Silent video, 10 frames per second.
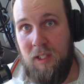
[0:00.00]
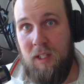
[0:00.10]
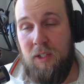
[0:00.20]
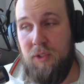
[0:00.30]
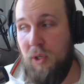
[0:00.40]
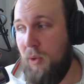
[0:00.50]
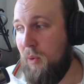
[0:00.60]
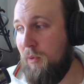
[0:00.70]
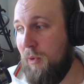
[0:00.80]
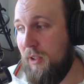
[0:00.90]
So,
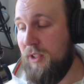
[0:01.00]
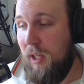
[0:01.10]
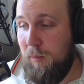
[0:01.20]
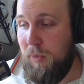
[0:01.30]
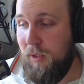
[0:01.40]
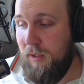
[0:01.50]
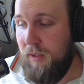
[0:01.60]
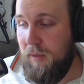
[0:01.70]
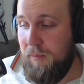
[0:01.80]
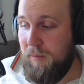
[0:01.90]
for
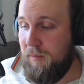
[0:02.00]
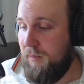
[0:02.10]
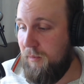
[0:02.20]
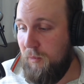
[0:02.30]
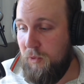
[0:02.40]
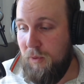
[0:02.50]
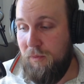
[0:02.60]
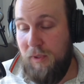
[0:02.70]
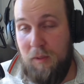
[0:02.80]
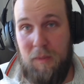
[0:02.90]
example, some
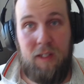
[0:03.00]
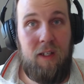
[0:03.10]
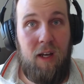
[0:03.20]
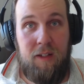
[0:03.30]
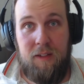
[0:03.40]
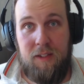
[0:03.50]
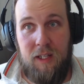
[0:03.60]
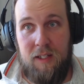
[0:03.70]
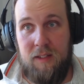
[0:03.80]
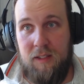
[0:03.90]
feedback I did
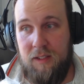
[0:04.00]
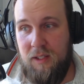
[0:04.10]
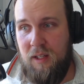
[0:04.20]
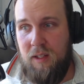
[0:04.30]
get is,